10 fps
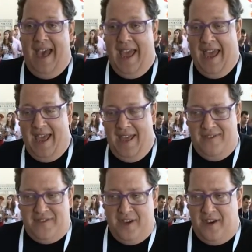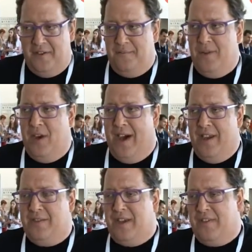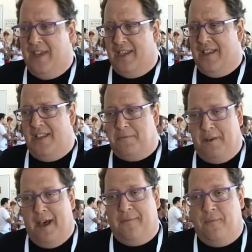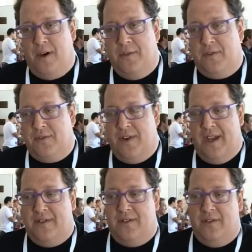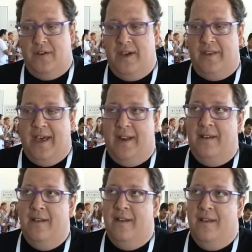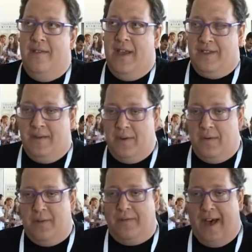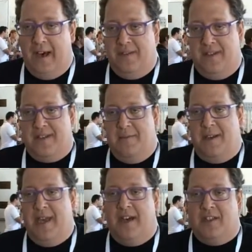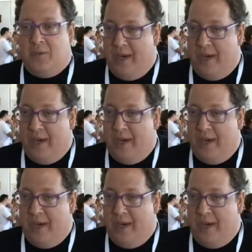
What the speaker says: And so, you know, I used to think that these platforms were transitory, that something would evolve into something else.